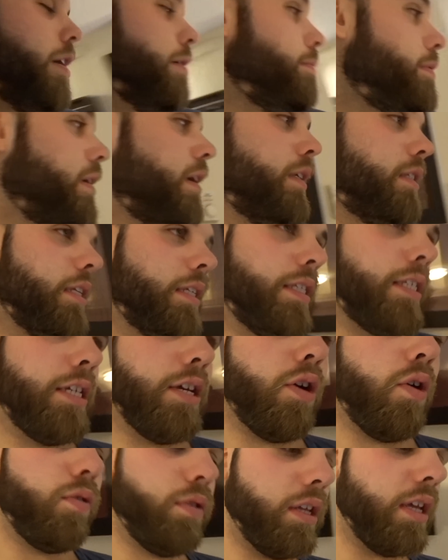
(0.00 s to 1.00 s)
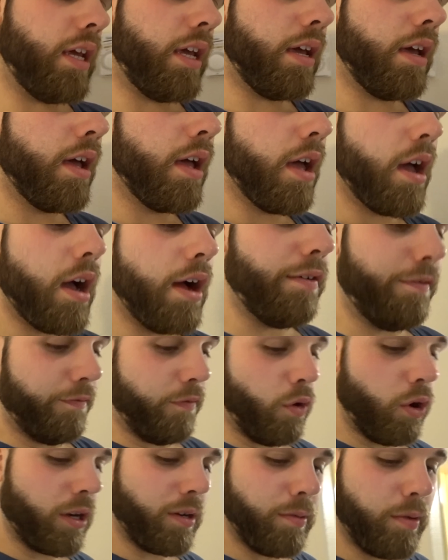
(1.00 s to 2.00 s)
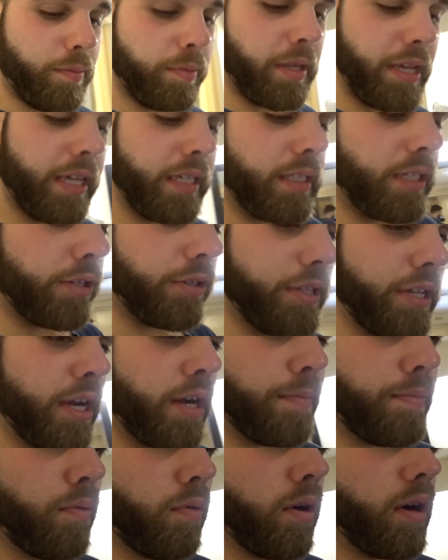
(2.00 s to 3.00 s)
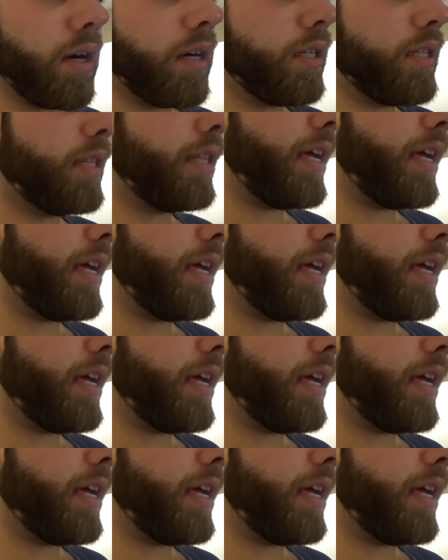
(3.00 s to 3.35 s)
Because it's the only affordable place near the airport